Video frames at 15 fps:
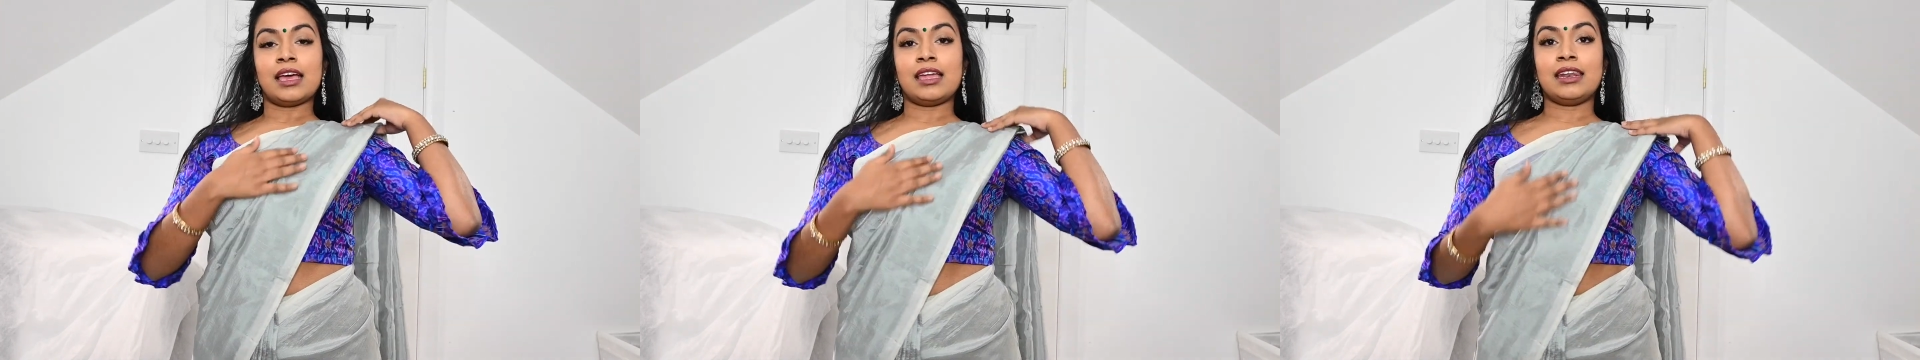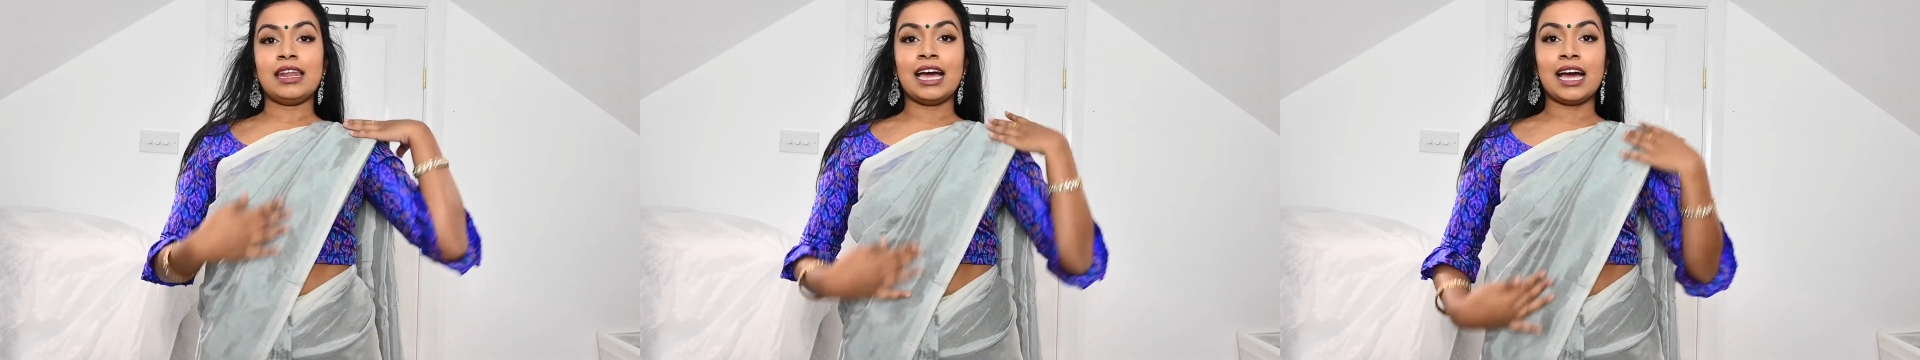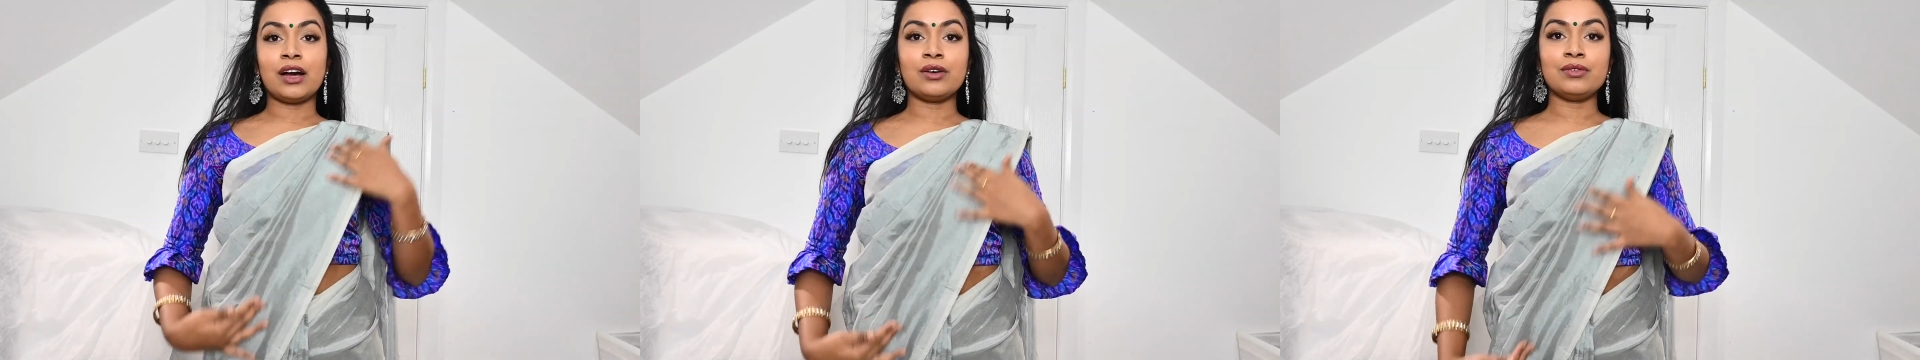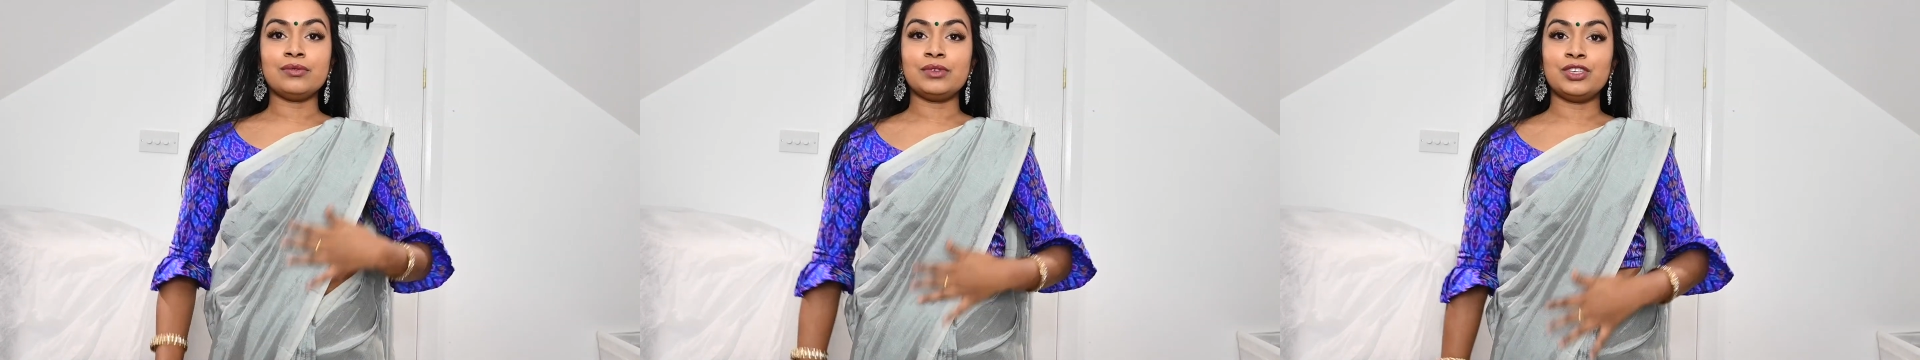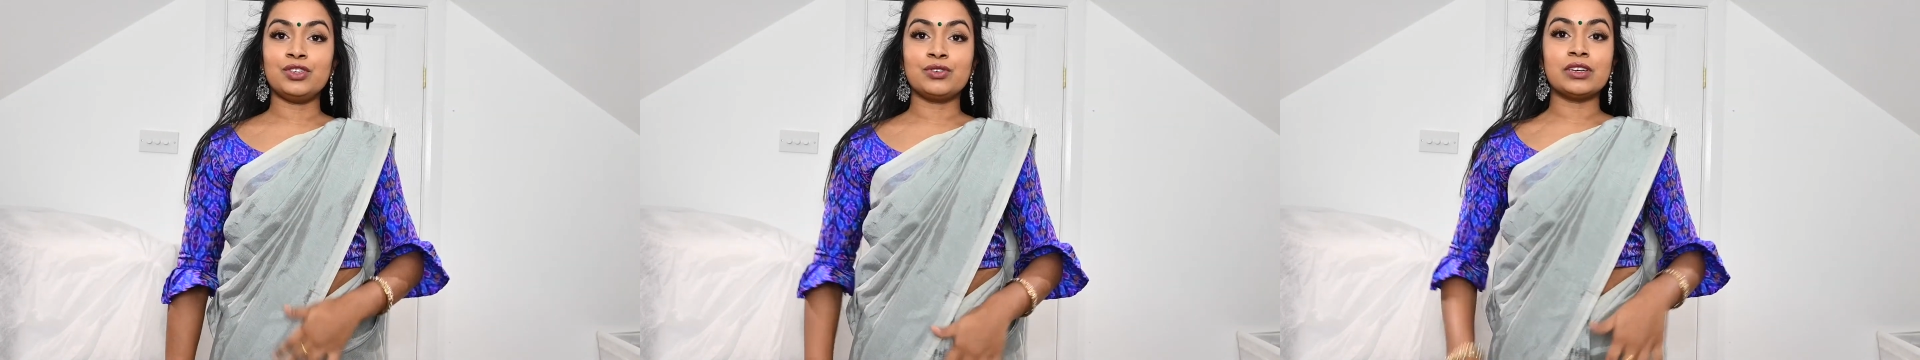And now
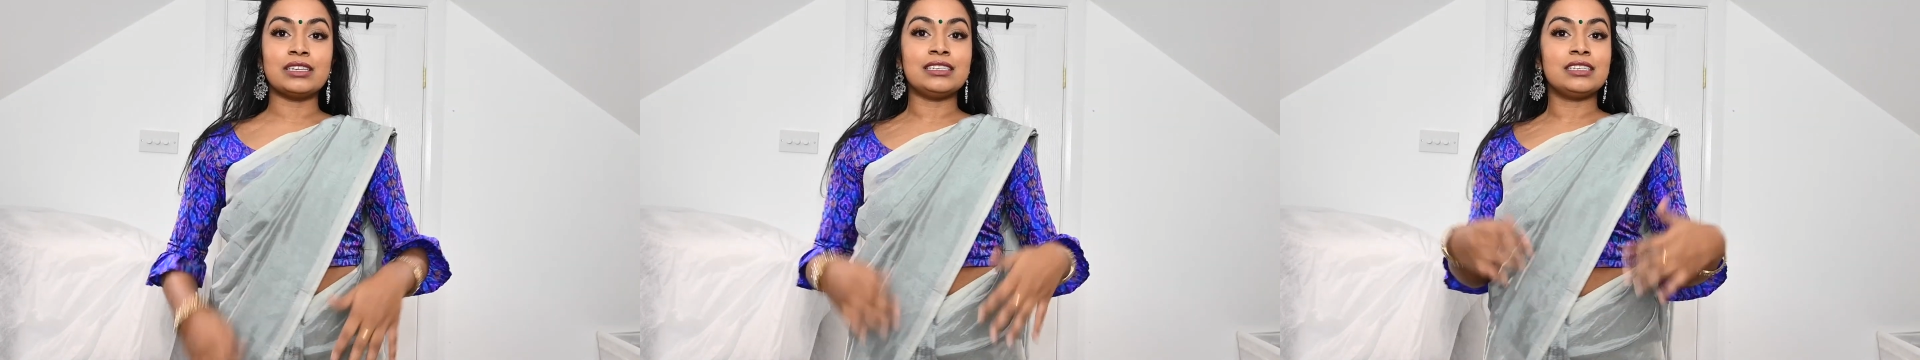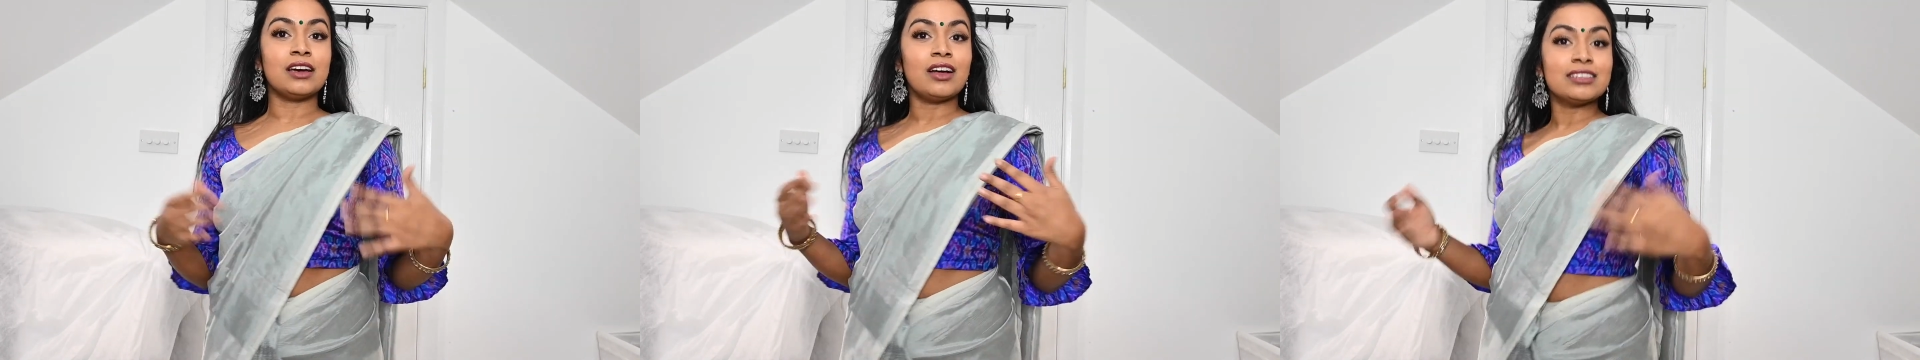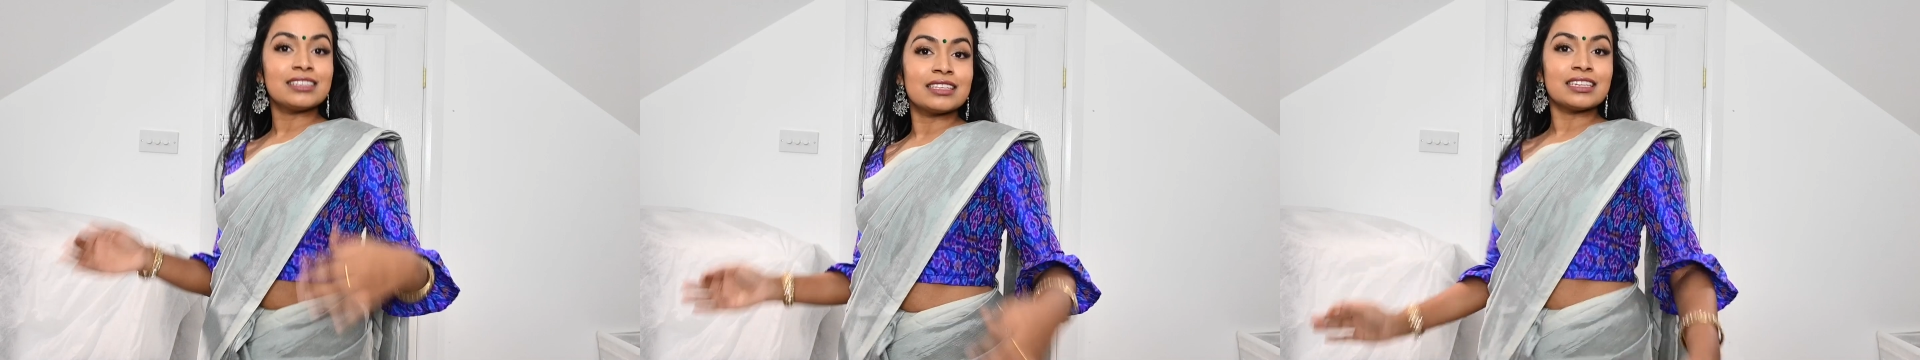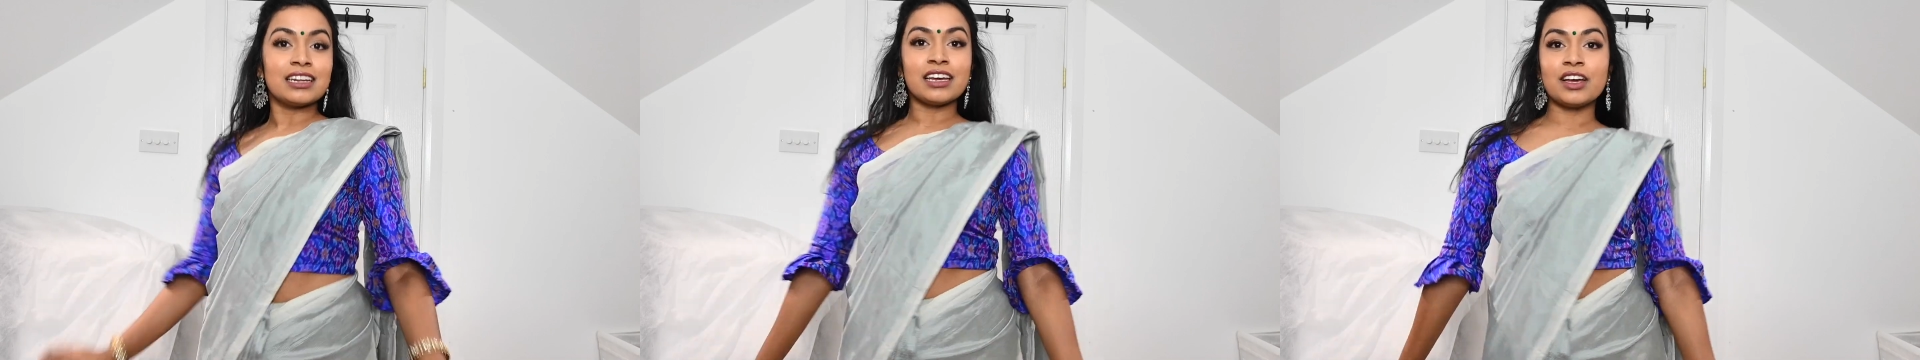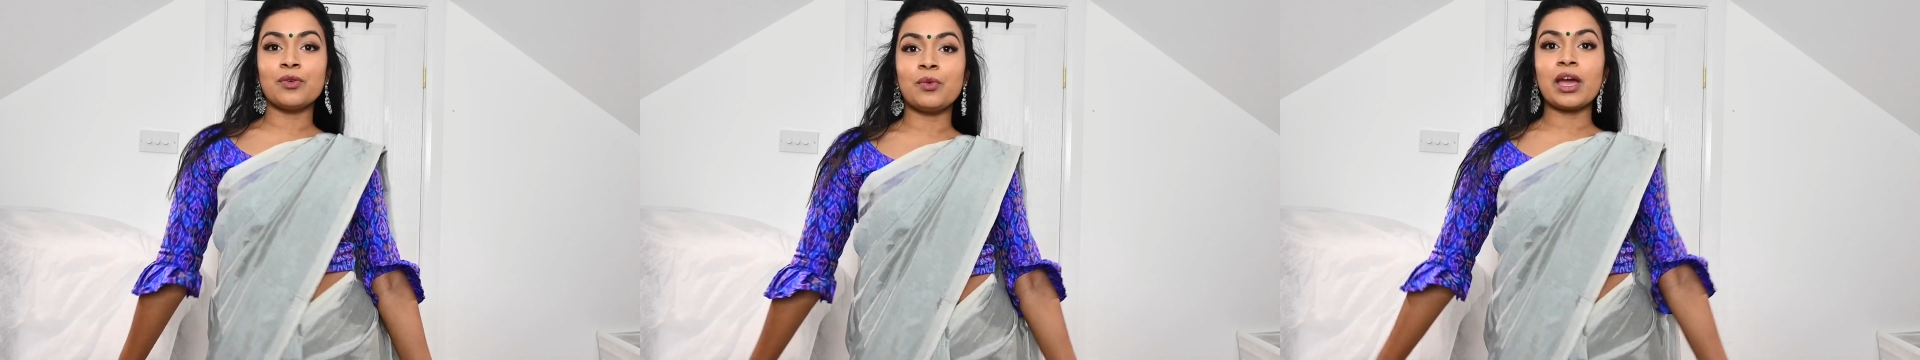you can dance the
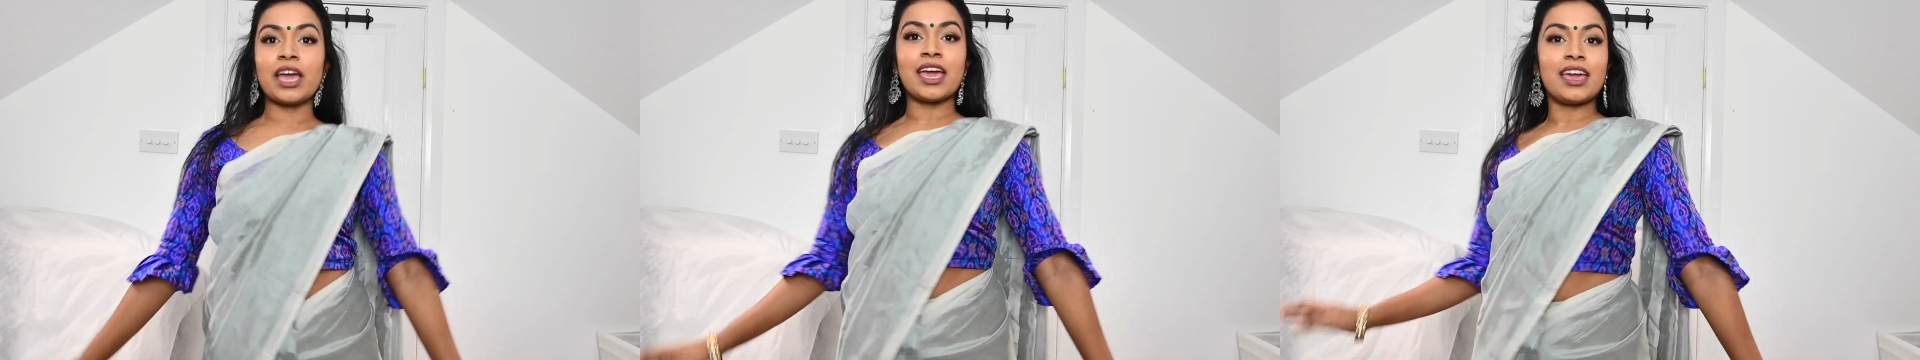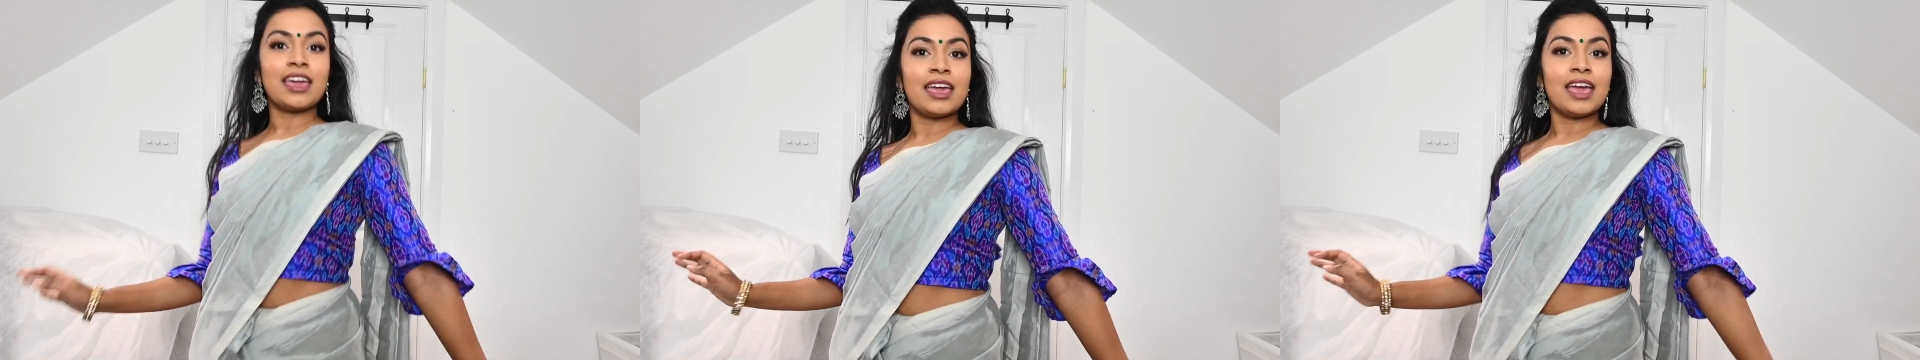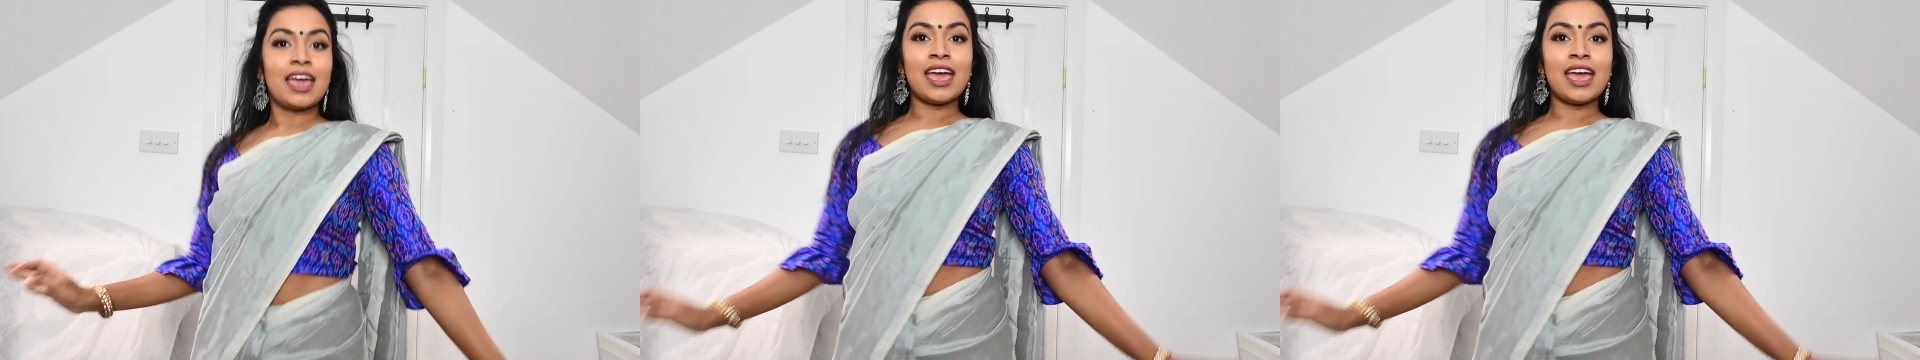night away